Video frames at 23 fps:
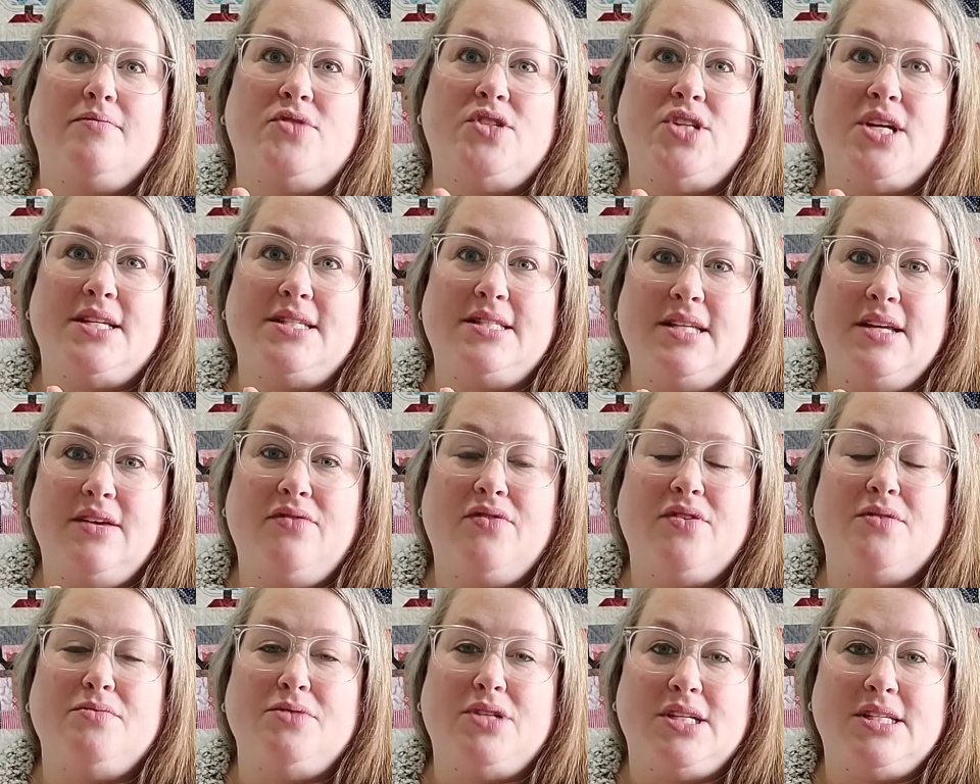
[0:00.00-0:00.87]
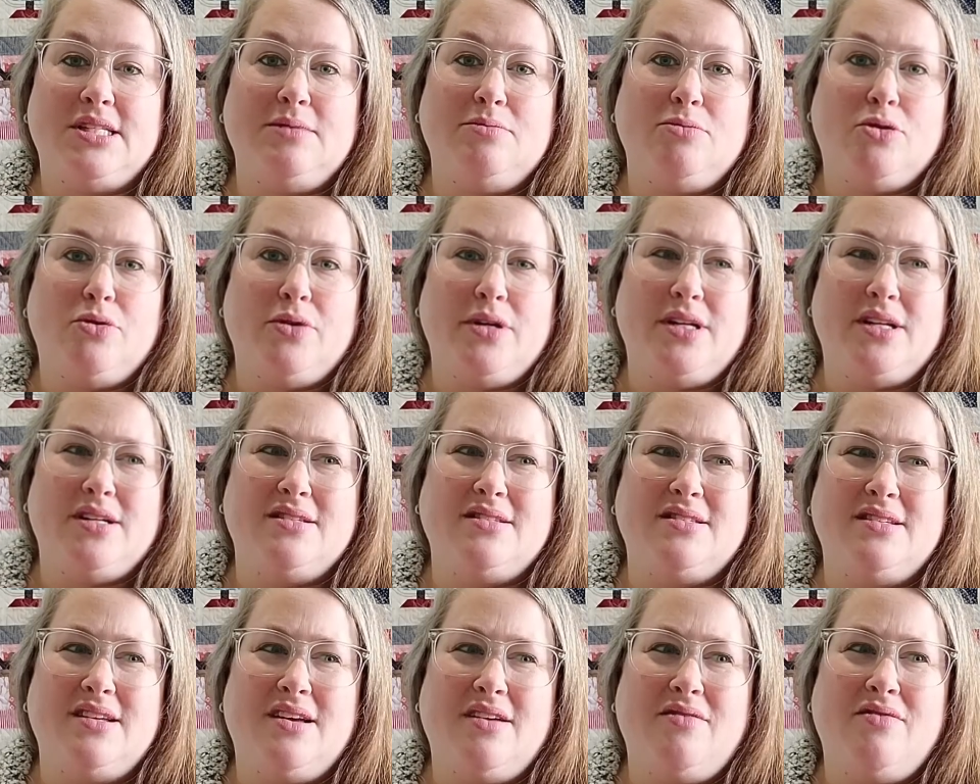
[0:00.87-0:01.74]
Jessie from Jessie Marie
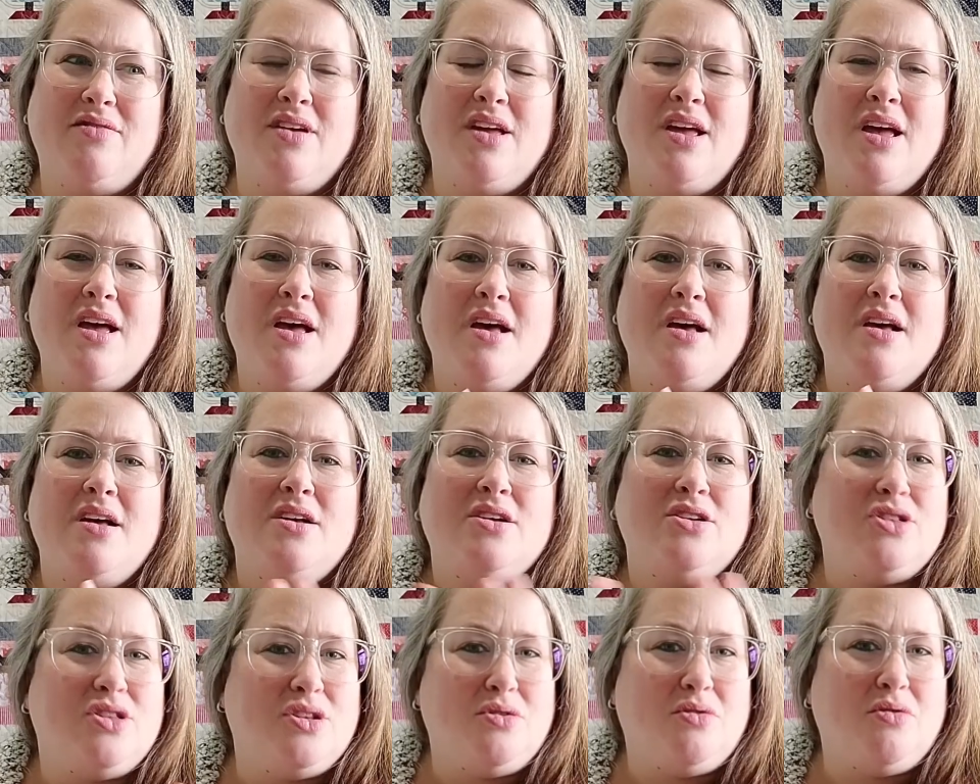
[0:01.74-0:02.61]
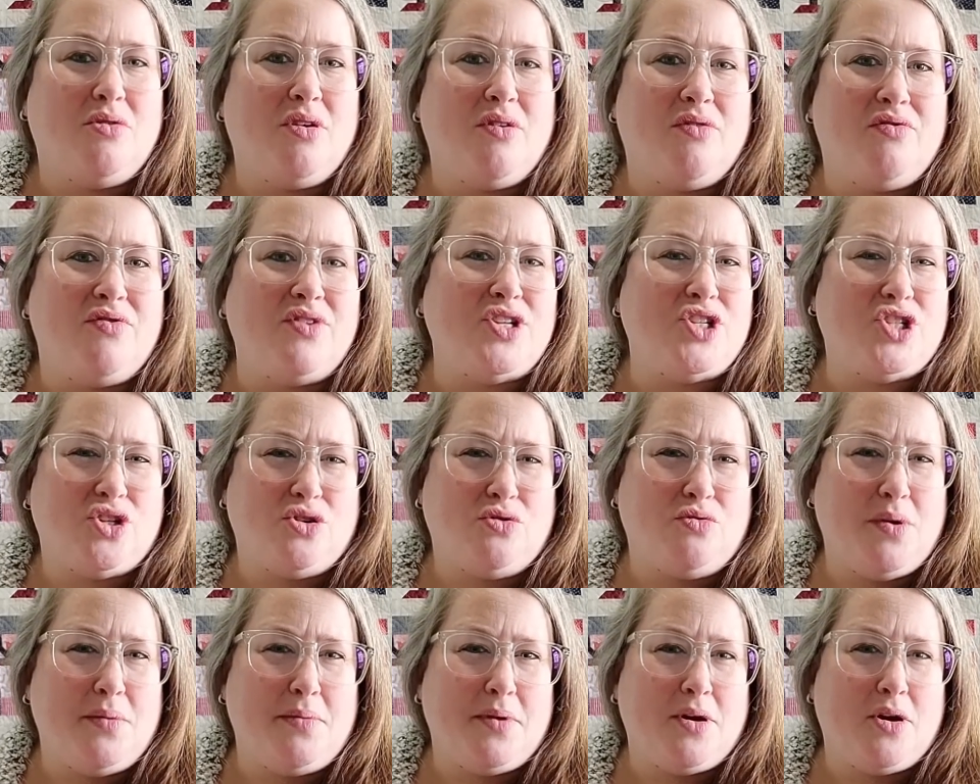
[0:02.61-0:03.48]
Does Stuff, the
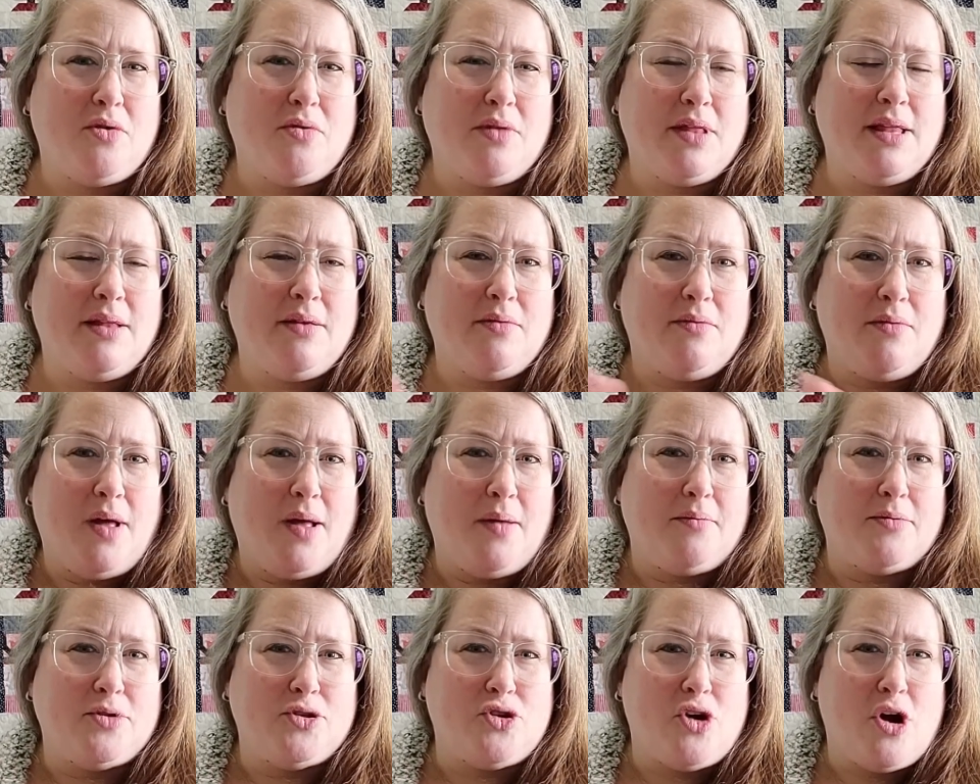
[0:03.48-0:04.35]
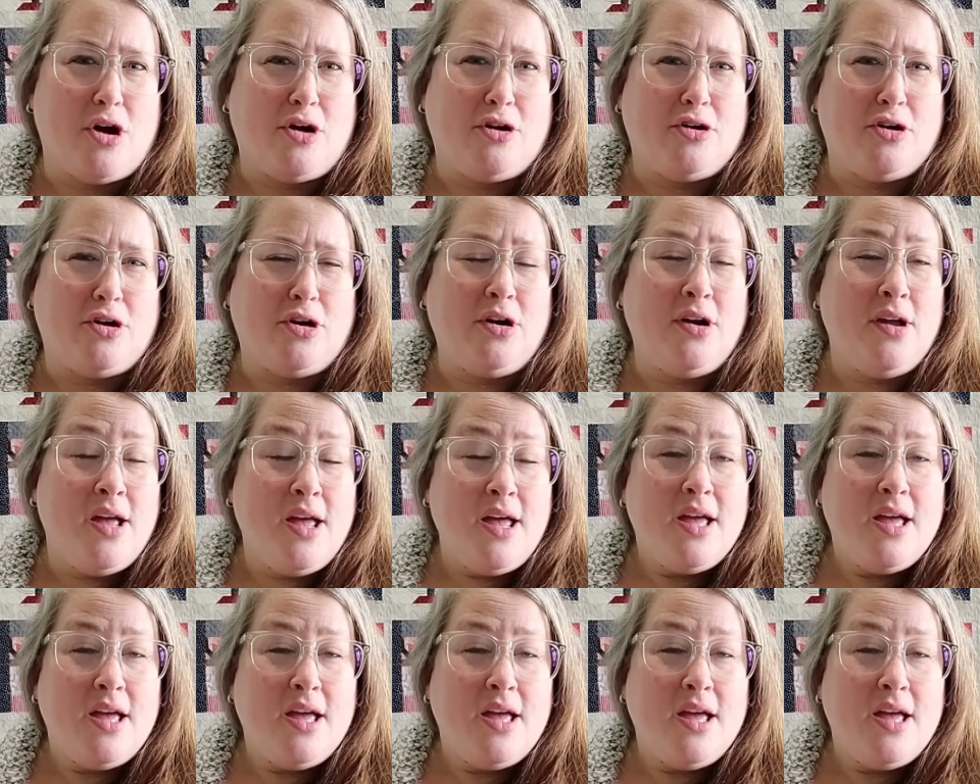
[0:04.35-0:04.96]
official whip go drawer.